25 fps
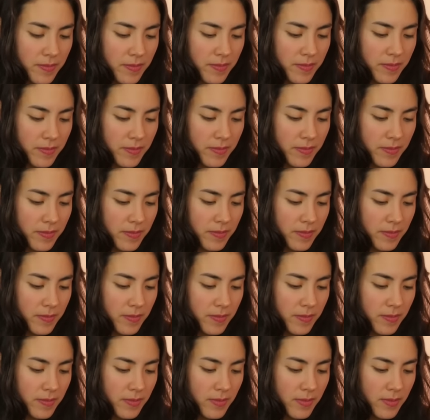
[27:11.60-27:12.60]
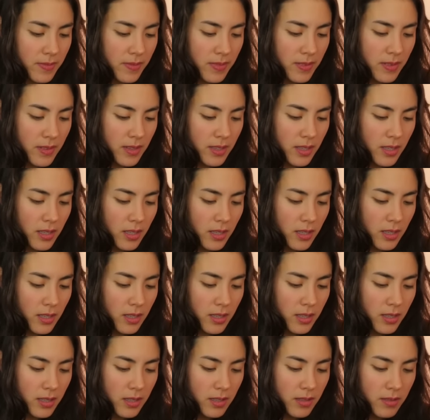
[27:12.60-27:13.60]

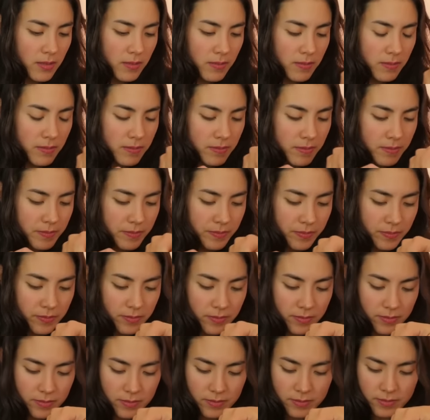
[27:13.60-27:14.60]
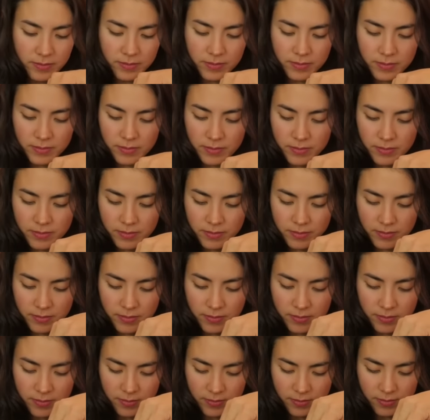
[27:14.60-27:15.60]

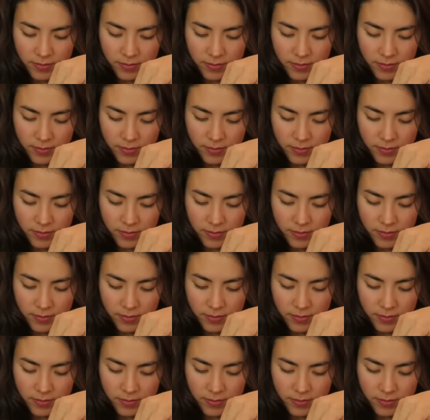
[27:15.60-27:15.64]
[no speech]